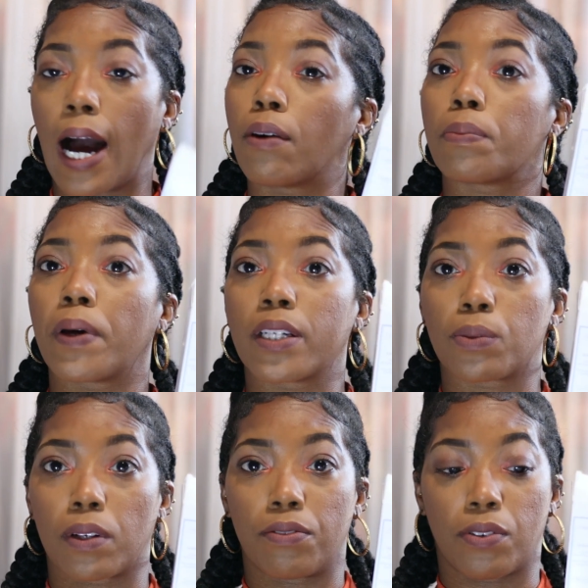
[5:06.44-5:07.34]
I would pay
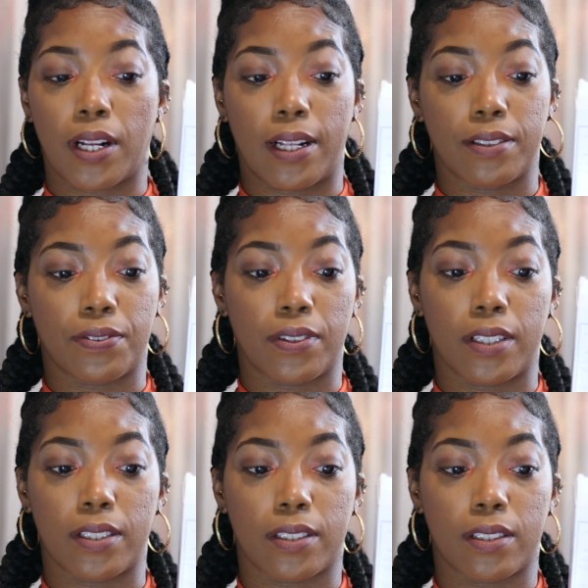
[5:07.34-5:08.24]
$24 for
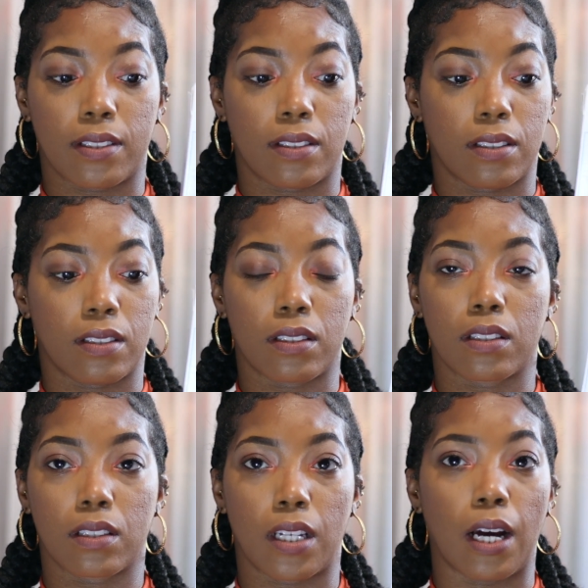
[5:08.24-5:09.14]
this.
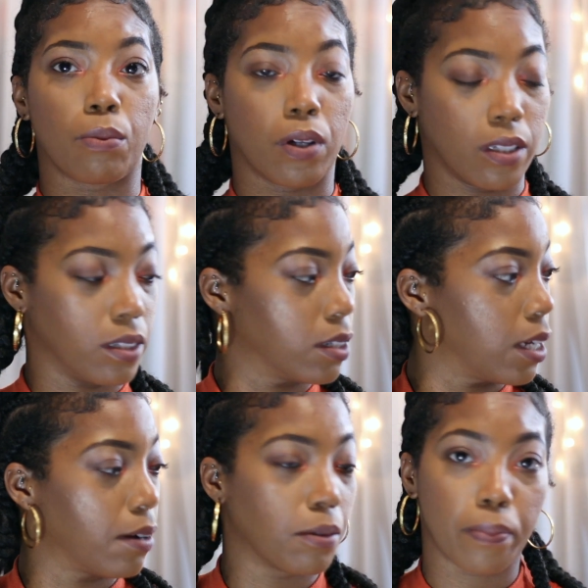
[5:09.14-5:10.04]
I would.
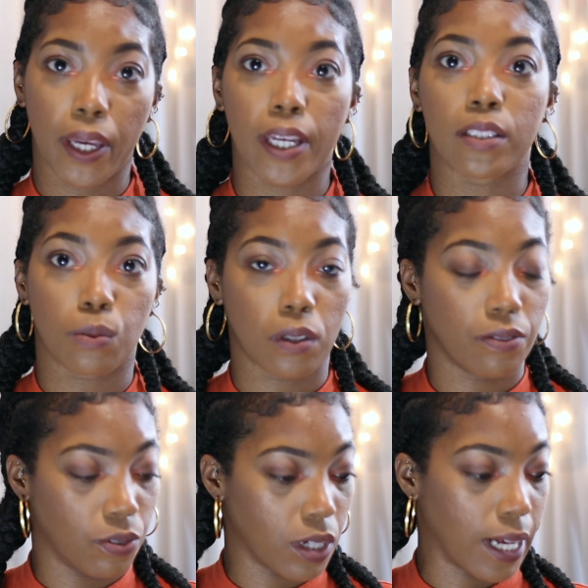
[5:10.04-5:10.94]
I would pay
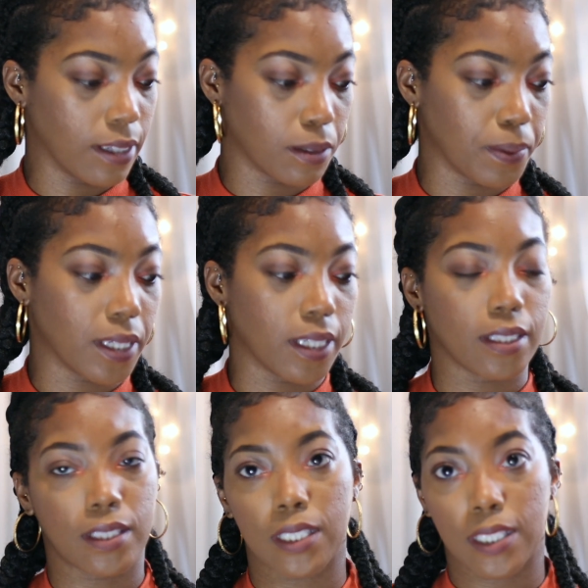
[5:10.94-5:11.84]
$24
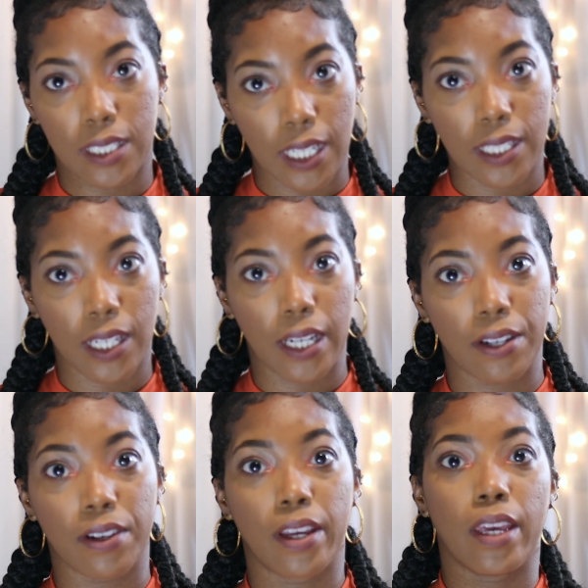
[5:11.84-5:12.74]
because
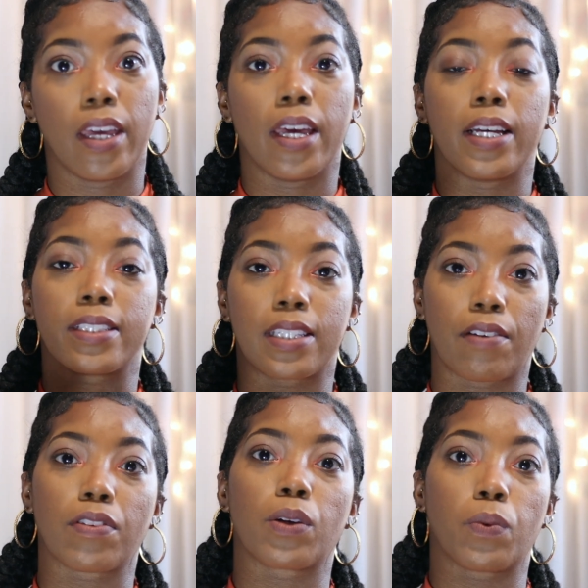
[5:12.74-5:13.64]
skincare is
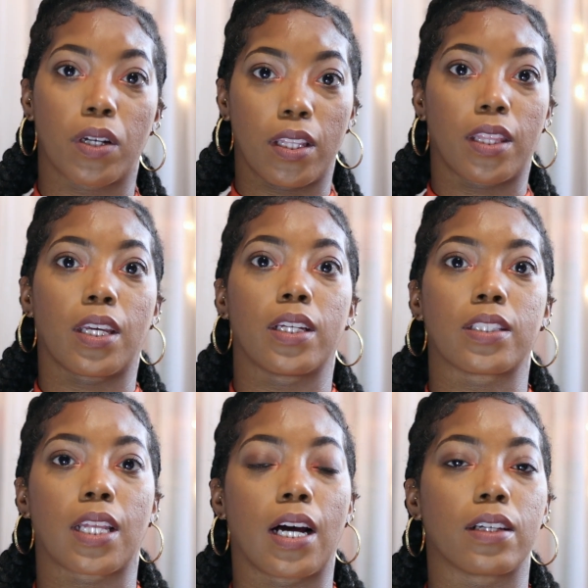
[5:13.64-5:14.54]
definitely one of the
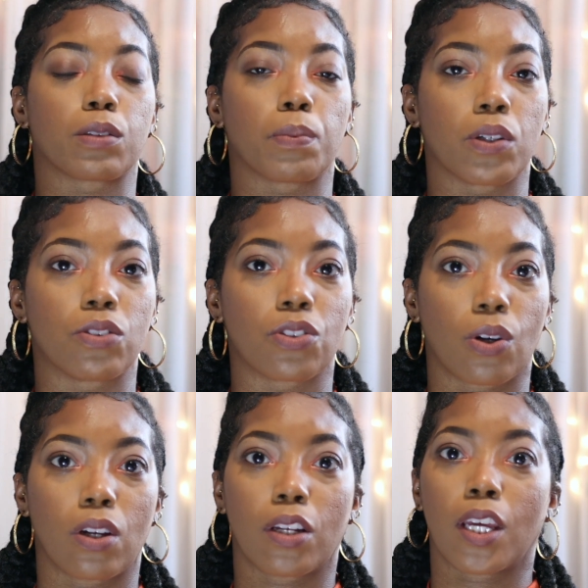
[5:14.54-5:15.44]
things that i splurge
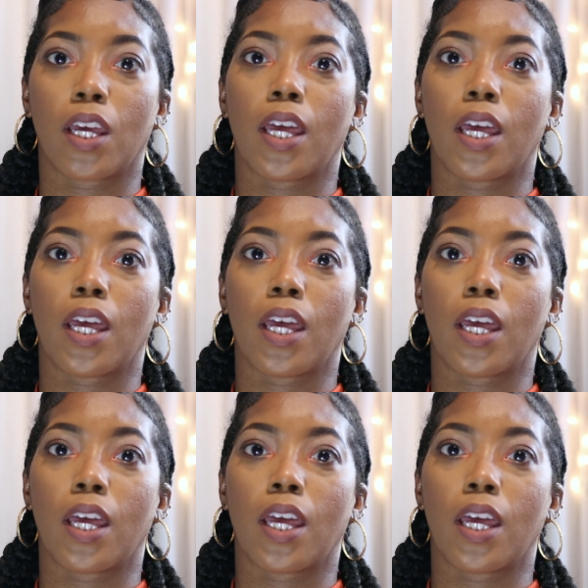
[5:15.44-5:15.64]
on.